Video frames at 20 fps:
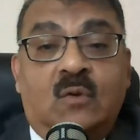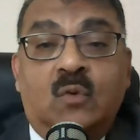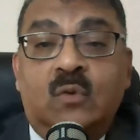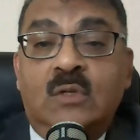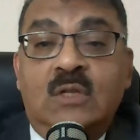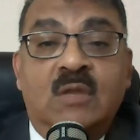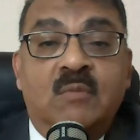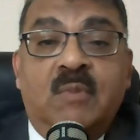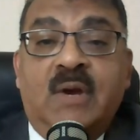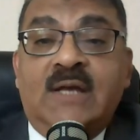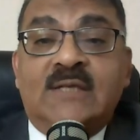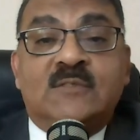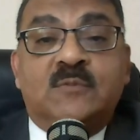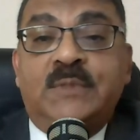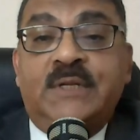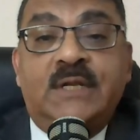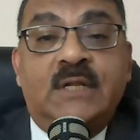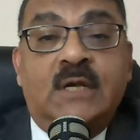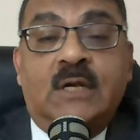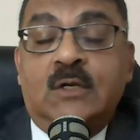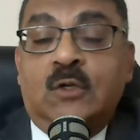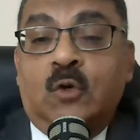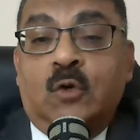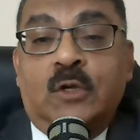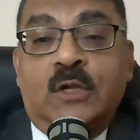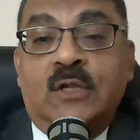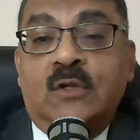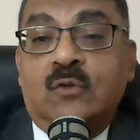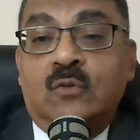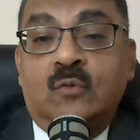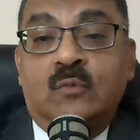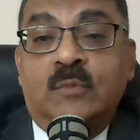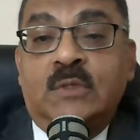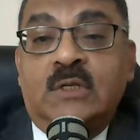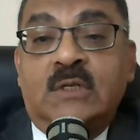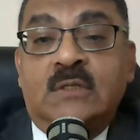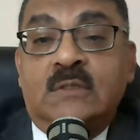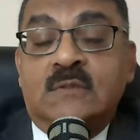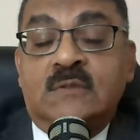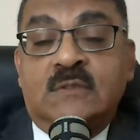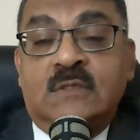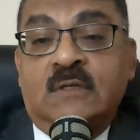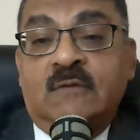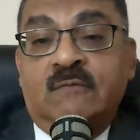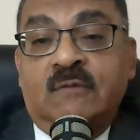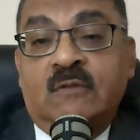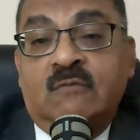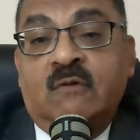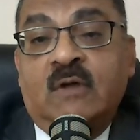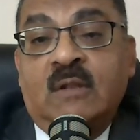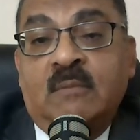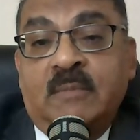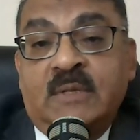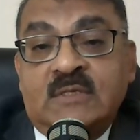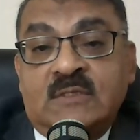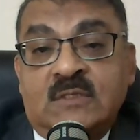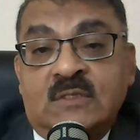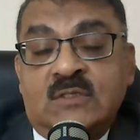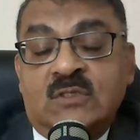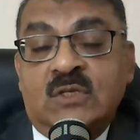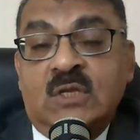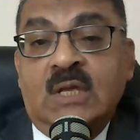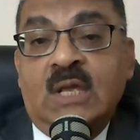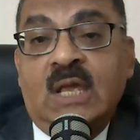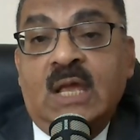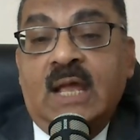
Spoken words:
only mass media talking to millions and with one message,